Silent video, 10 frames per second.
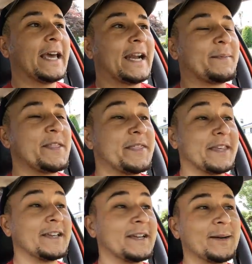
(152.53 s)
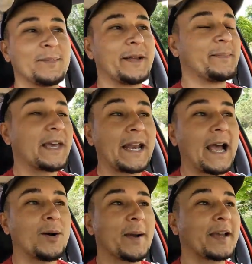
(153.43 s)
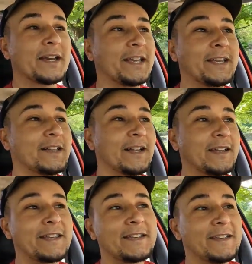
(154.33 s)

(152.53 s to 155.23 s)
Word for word: and I've been thinking, I'm like, man, how am I gonna, like,